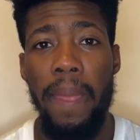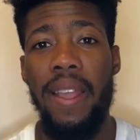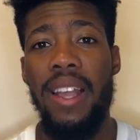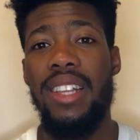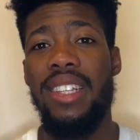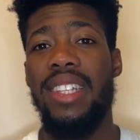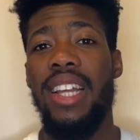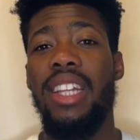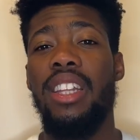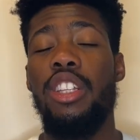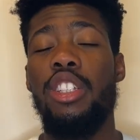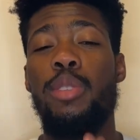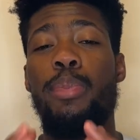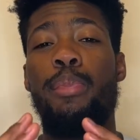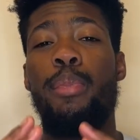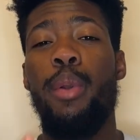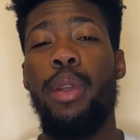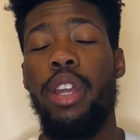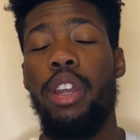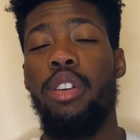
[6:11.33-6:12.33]
is that the
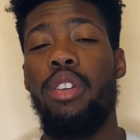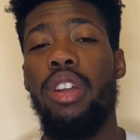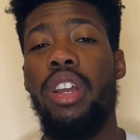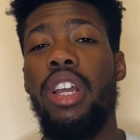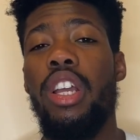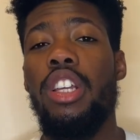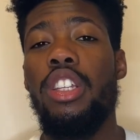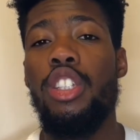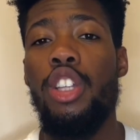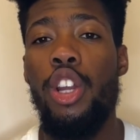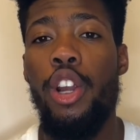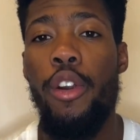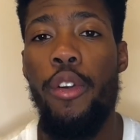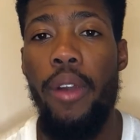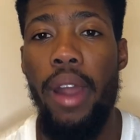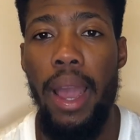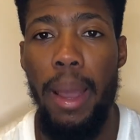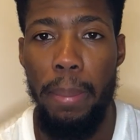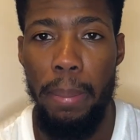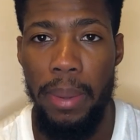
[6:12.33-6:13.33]
sprayer is
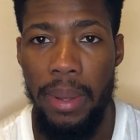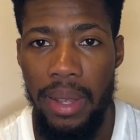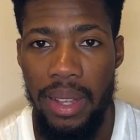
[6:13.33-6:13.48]
crap.